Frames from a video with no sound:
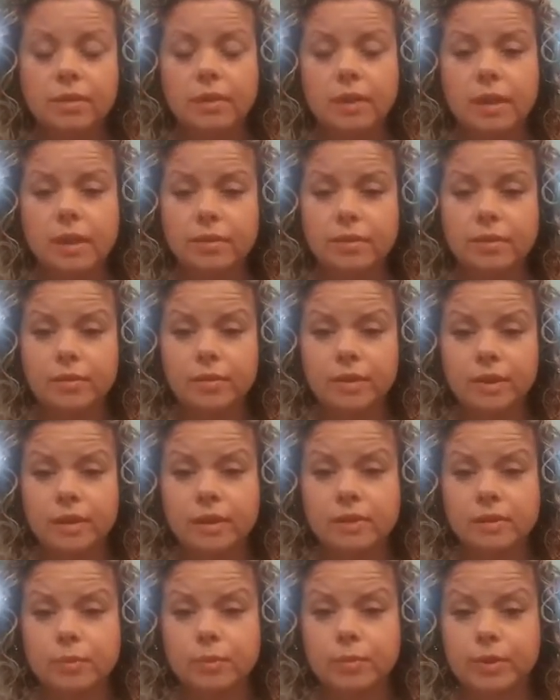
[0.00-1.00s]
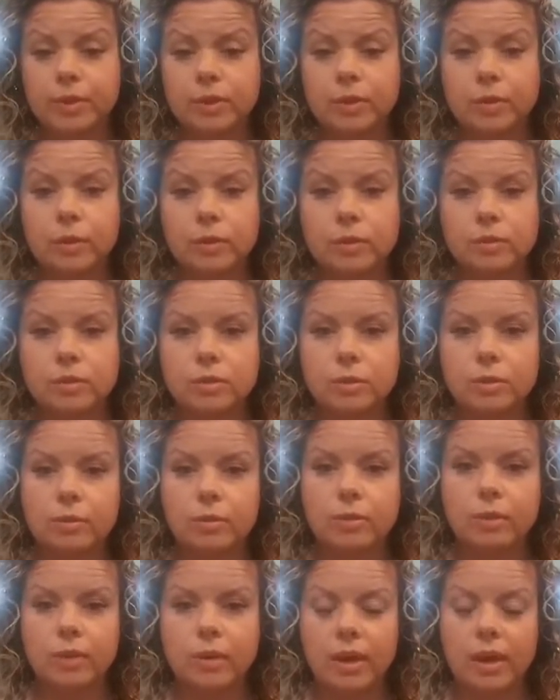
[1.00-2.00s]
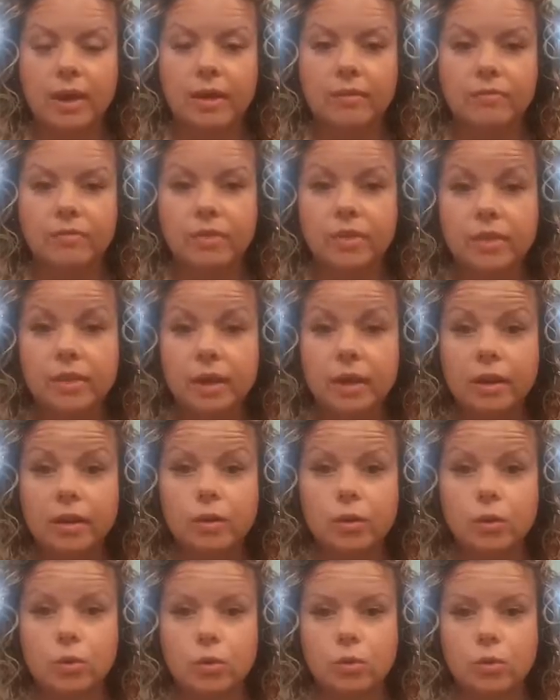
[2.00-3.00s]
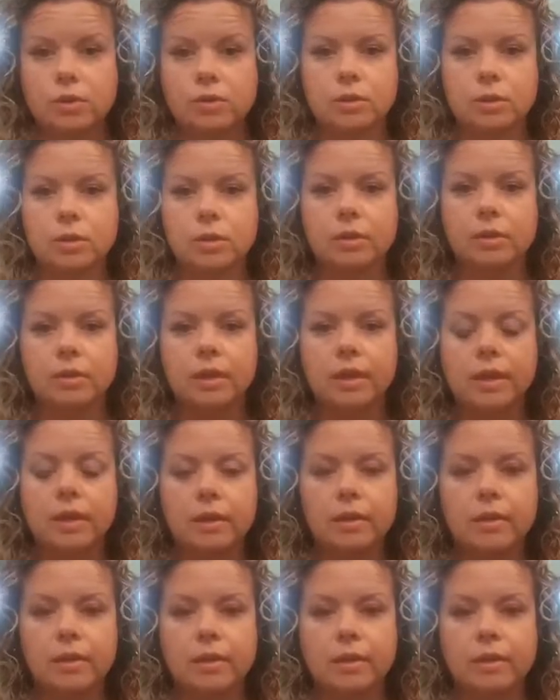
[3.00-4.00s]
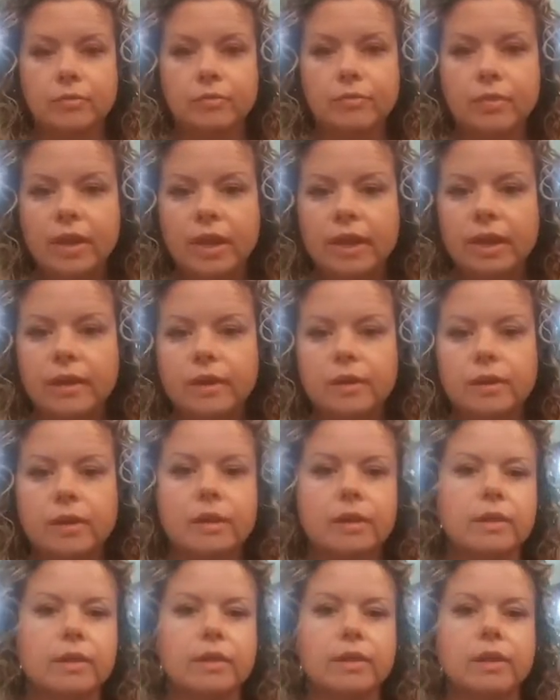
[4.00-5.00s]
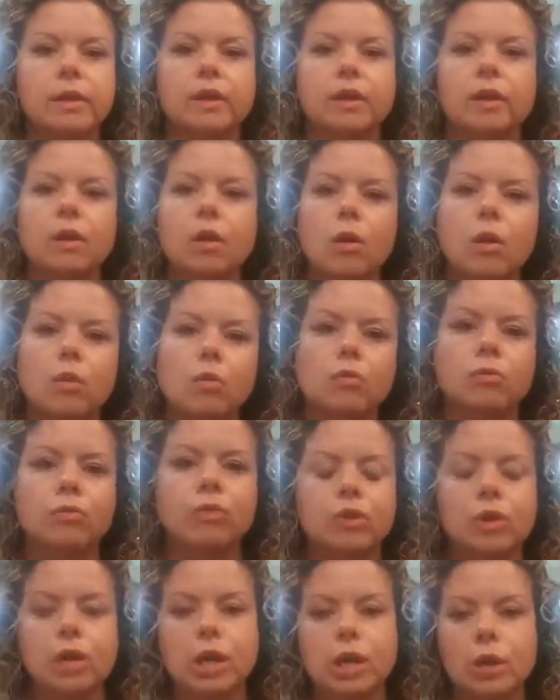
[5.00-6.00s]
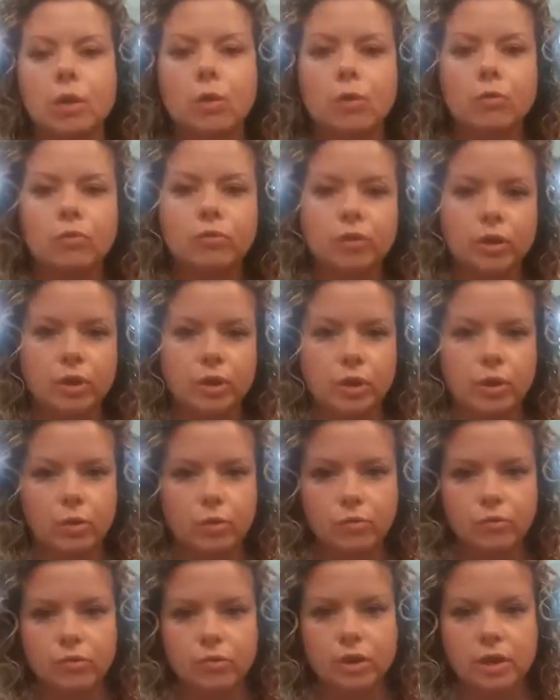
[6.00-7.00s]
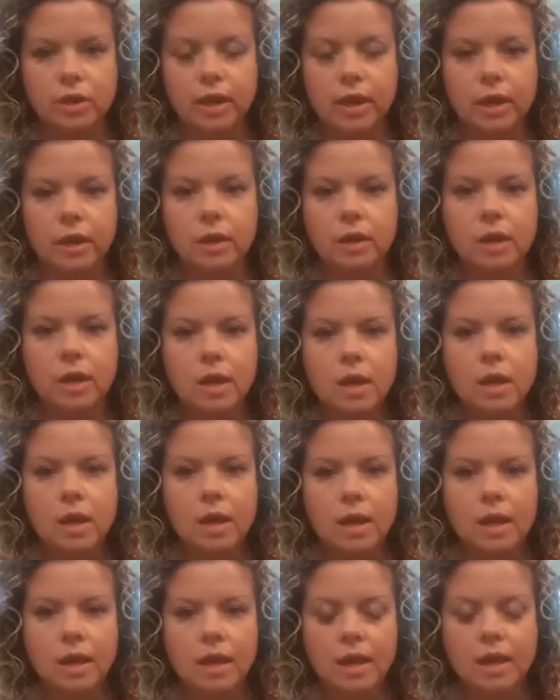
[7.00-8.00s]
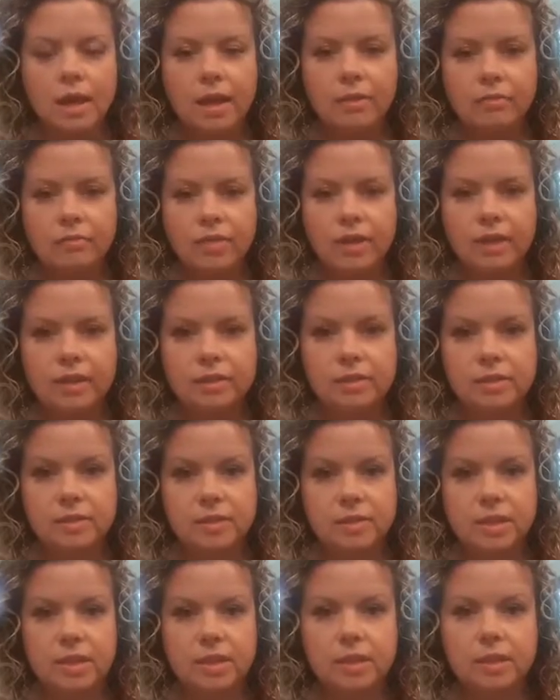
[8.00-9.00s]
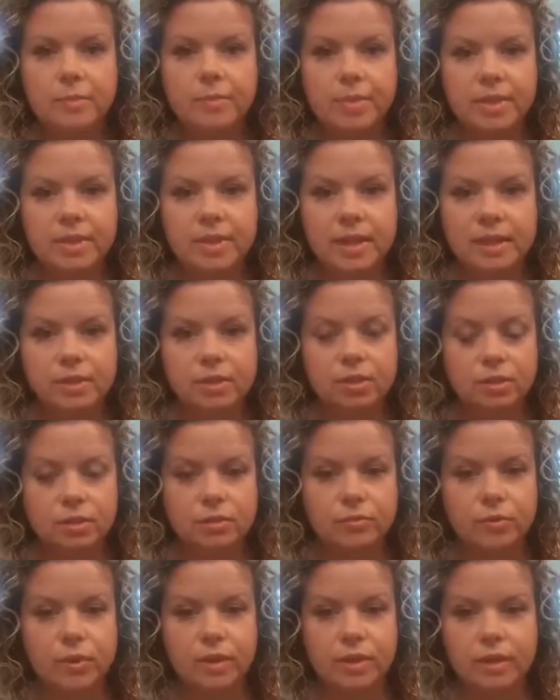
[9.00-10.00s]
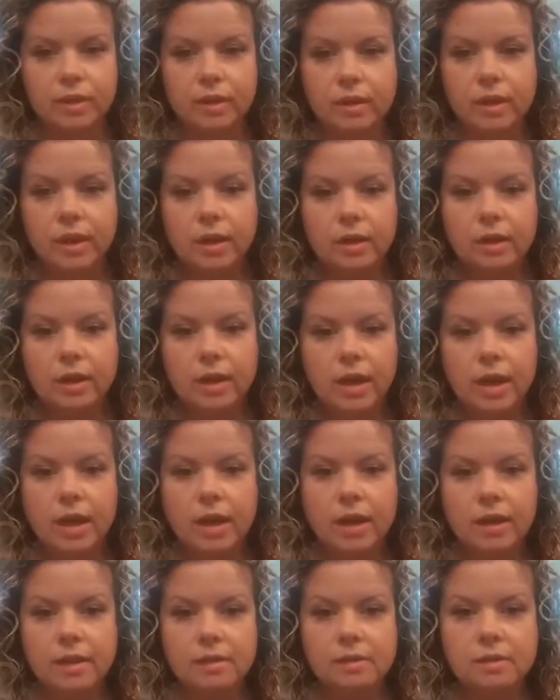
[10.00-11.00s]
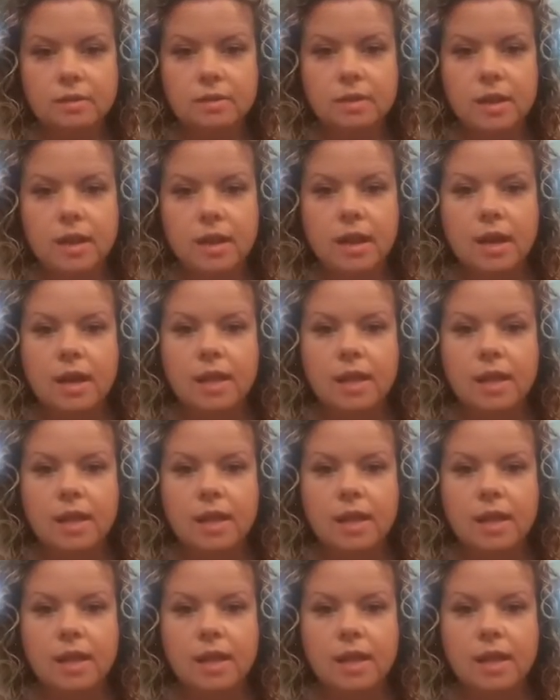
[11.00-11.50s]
The other thing is with the girls who have thick, coarse, curly hair and they're flat ironing their hair over and over and over again, if they could see the potential of what their hair has,